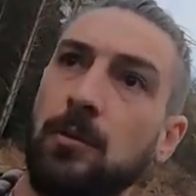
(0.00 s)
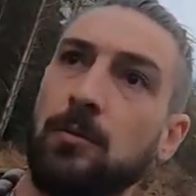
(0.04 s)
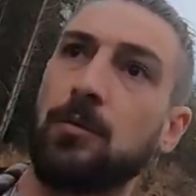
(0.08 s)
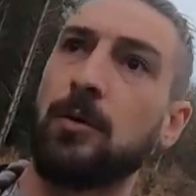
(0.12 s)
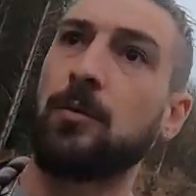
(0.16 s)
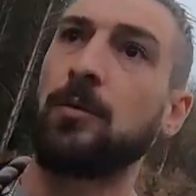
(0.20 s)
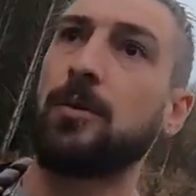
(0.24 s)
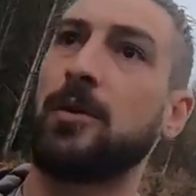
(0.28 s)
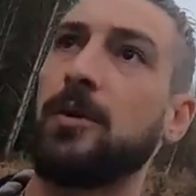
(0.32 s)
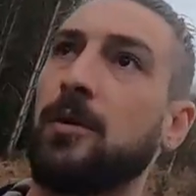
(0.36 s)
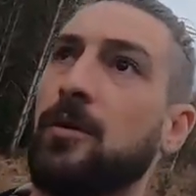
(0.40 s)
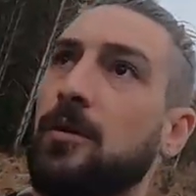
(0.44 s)

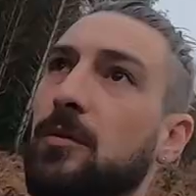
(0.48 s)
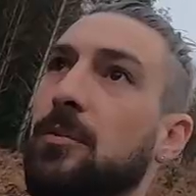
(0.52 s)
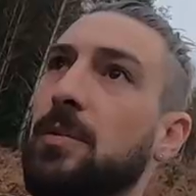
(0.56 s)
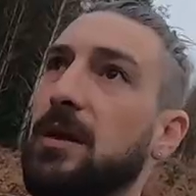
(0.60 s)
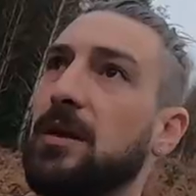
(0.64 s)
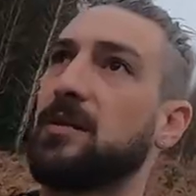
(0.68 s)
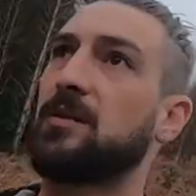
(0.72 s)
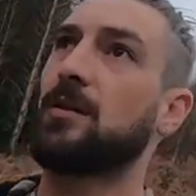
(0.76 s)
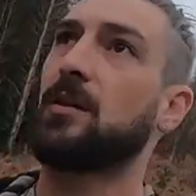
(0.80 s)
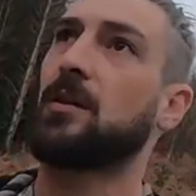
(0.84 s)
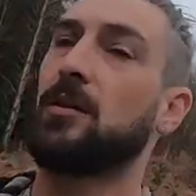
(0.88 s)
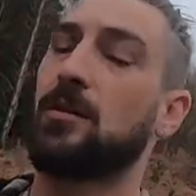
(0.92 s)
probably not the
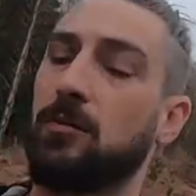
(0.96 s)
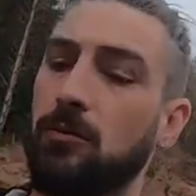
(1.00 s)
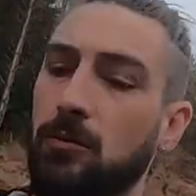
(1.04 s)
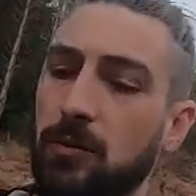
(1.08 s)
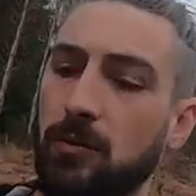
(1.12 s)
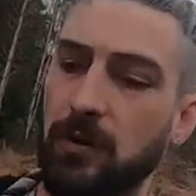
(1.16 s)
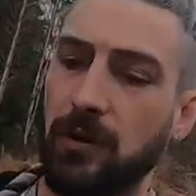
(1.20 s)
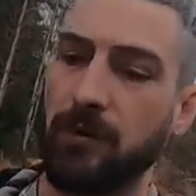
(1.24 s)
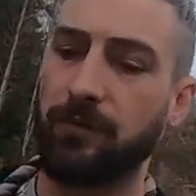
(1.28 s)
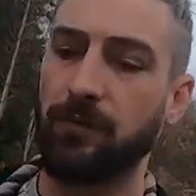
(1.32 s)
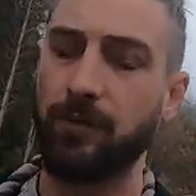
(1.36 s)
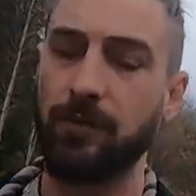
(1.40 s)
best kind of
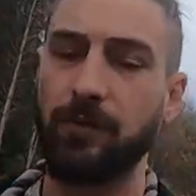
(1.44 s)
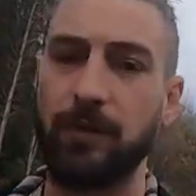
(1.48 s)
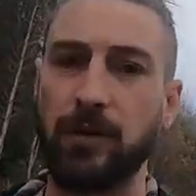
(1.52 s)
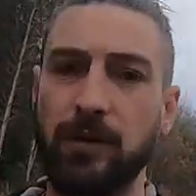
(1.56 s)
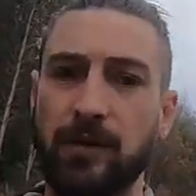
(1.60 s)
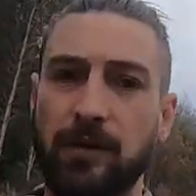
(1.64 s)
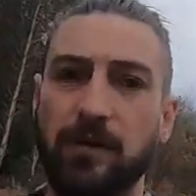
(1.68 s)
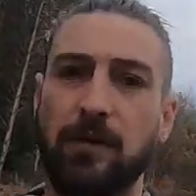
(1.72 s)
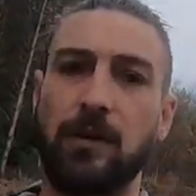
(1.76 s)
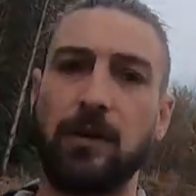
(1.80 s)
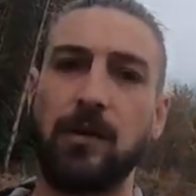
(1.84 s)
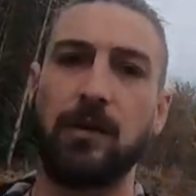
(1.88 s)
walk if
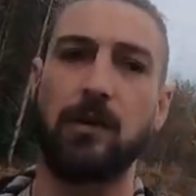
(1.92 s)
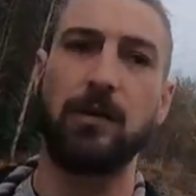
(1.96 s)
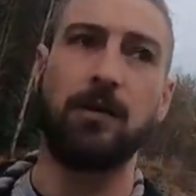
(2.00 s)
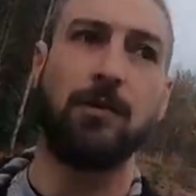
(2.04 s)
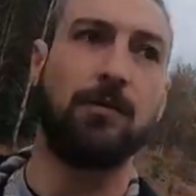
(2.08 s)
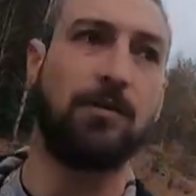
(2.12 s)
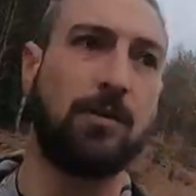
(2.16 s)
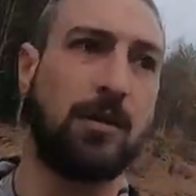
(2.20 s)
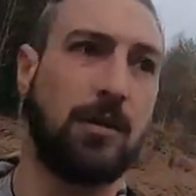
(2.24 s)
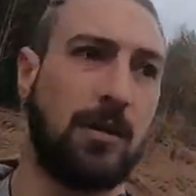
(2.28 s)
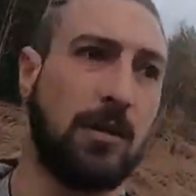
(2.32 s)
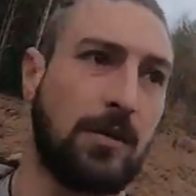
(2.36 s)
it's a
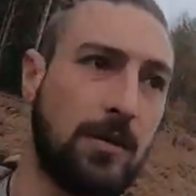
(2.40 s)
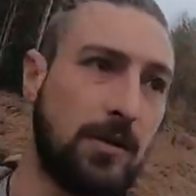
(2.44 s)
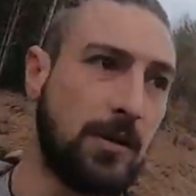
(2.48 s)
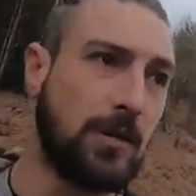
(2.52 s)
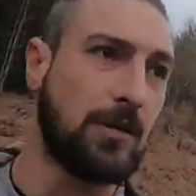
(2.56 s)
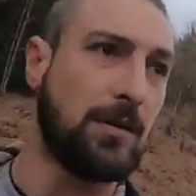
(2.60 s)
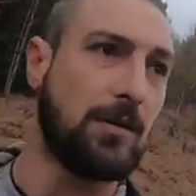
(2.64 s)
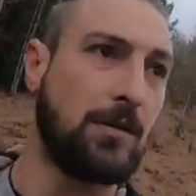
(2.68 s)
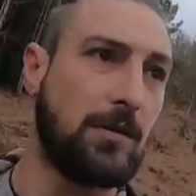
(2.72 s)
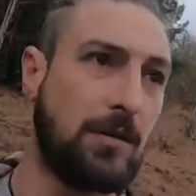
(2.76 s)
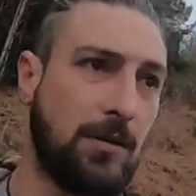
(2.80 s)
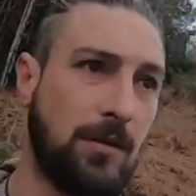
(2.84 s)

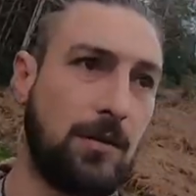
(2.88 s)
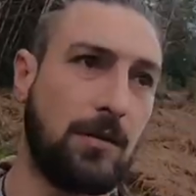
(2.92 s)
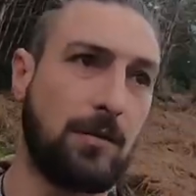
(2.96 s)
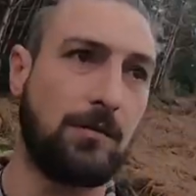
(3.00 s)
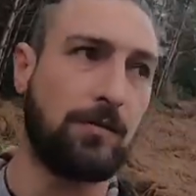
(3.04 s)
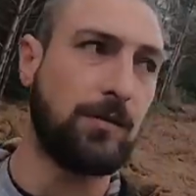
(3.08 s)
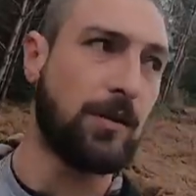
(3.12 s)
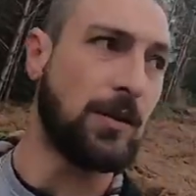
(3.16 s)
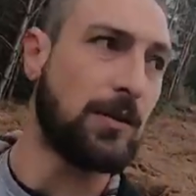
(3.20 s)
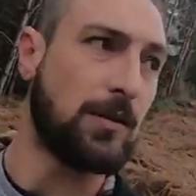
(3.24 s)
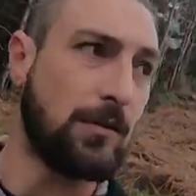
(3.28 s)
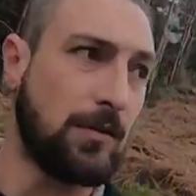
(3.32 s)
lightning,
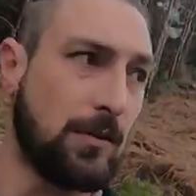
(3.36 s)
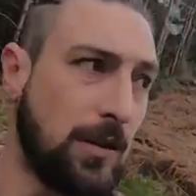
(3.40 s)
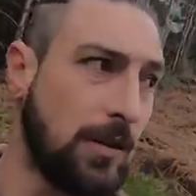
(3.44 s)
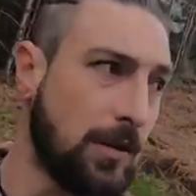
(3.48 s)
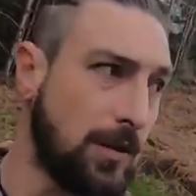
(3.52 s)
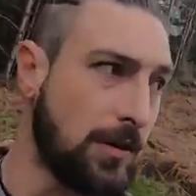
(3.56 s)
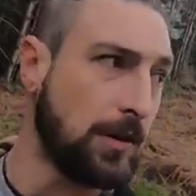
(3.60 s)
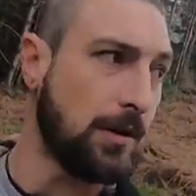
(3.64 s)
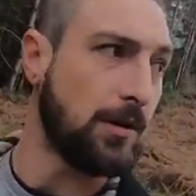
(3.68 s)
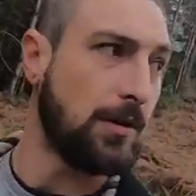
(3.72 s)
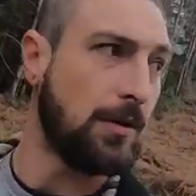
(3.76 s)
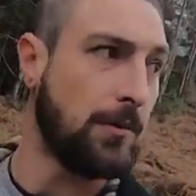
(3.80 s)
thunder and
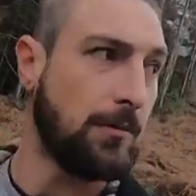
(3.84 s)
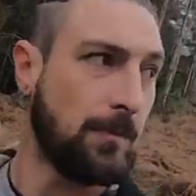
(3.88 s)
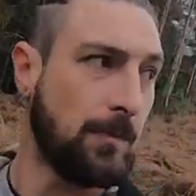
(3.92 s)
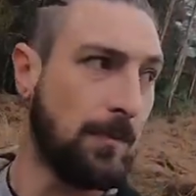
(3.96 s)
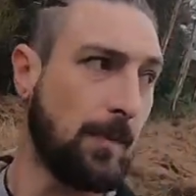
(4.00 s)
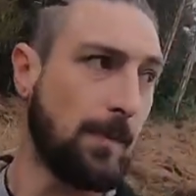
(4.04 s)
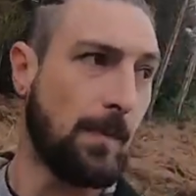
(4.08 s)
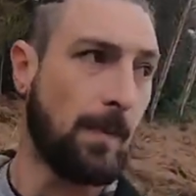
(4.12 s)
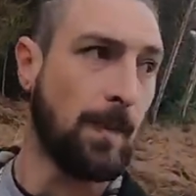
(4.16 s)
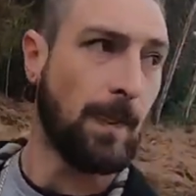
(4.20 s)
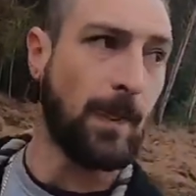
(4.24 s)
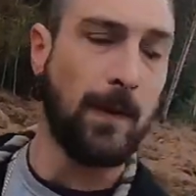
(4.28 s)
lightning,
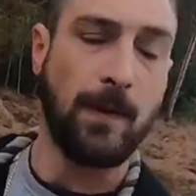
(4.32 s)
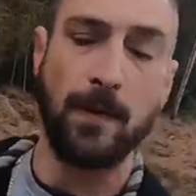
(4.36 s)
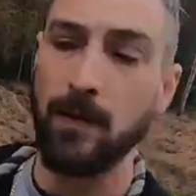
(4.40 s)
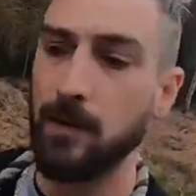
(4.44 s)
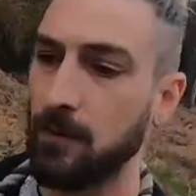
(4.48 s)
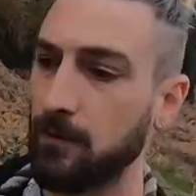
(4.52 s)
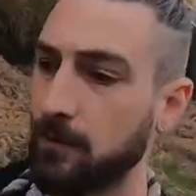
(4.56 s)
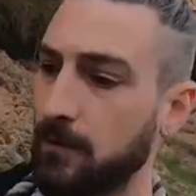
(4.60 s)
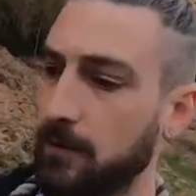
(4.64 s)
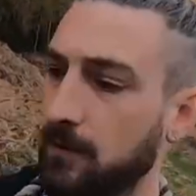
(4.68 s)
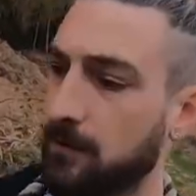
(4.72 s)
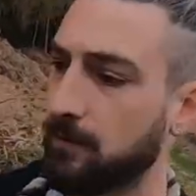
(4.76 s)

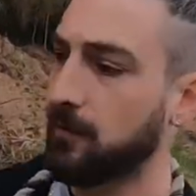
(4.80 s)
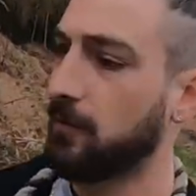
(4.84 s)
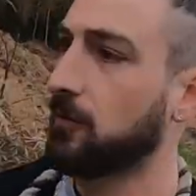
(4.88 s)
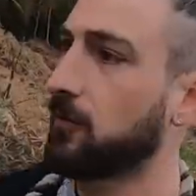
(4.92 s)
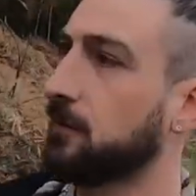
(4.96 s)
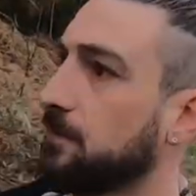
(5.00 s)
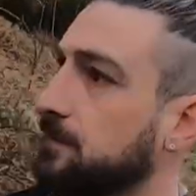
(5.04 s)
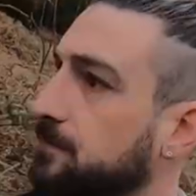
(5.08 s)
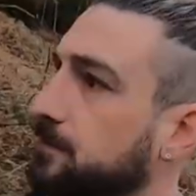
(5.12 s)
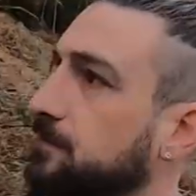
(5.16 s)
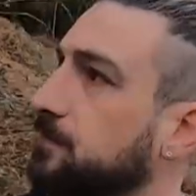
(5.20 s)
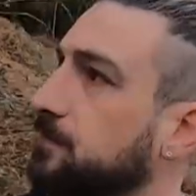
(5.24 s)
other than a fall.